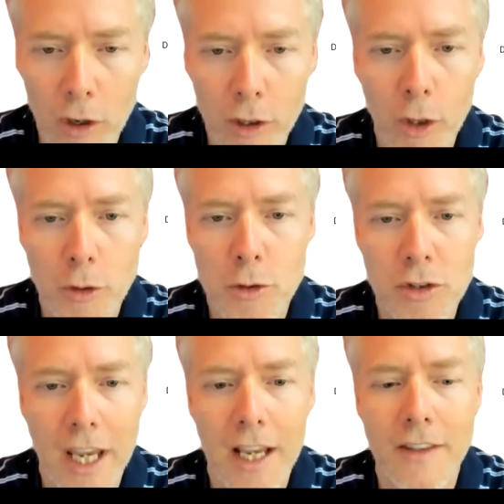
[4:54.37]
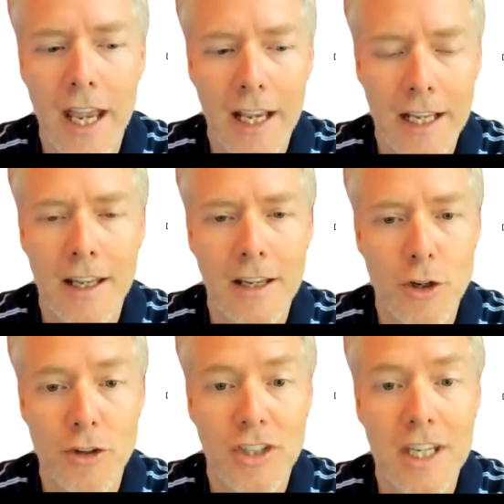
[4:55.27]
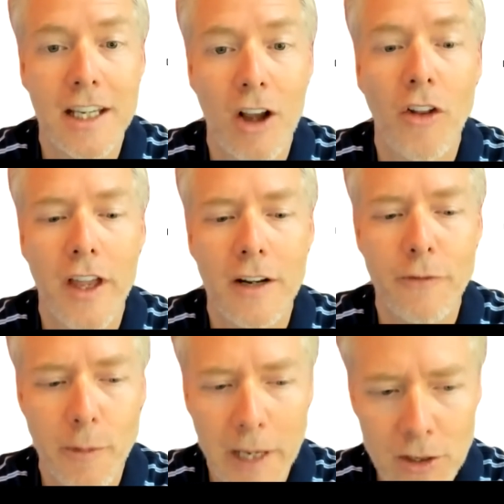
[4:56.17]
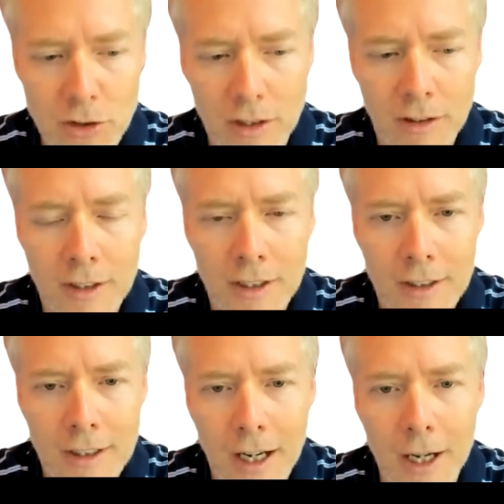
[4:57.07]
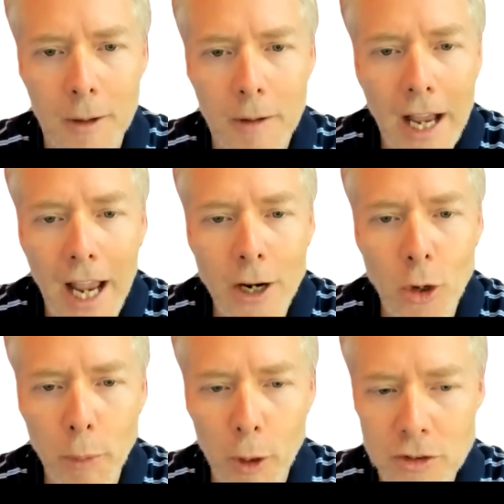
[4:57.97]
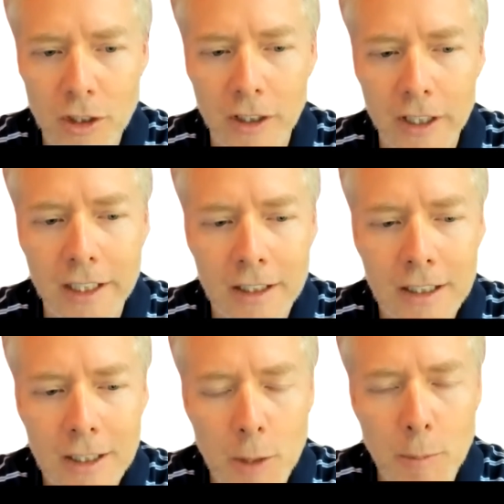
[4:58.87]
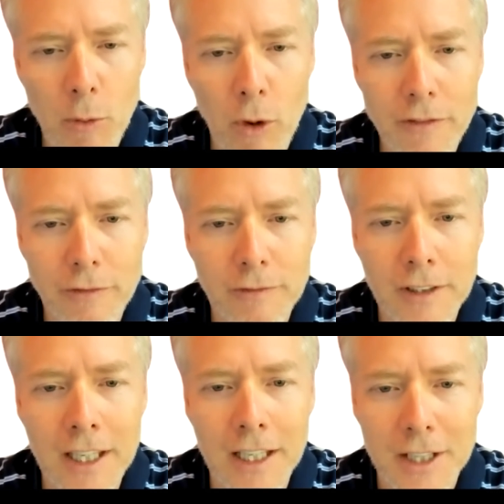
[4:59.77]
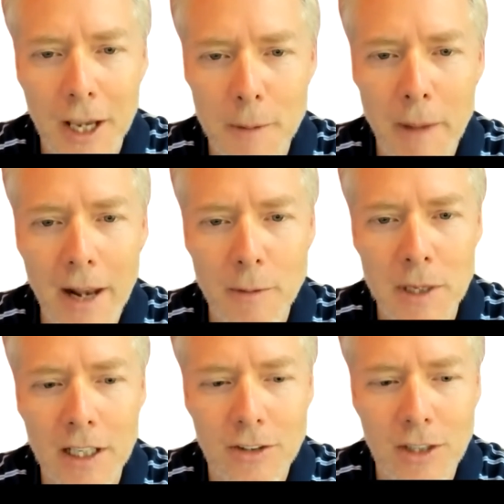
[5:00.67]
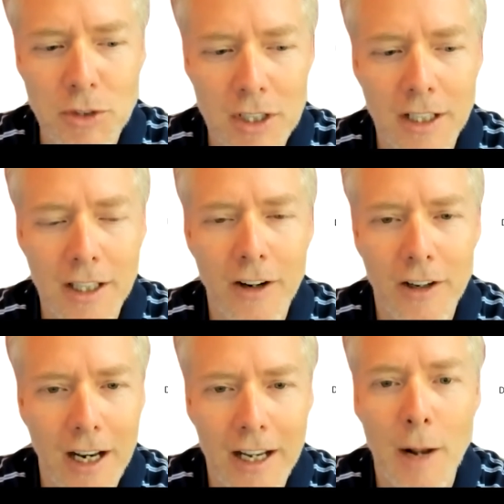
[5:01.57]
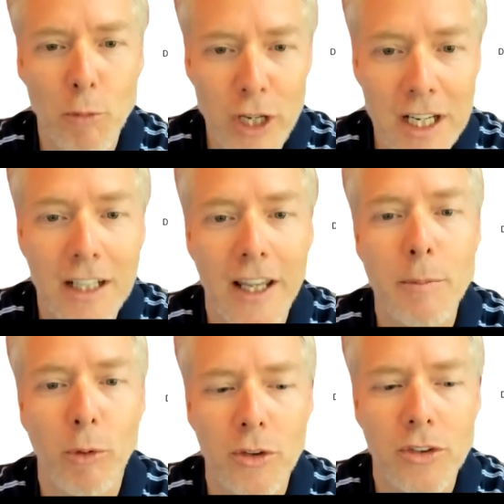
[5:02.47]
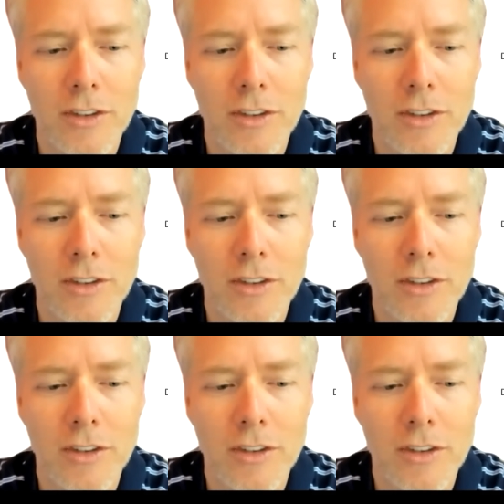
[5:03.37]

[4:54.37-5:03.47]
code, you scan that, and then you're seeing all that information. I know personally, my wife gets kind of mad at me because I'm sitting there and I'm reading labels because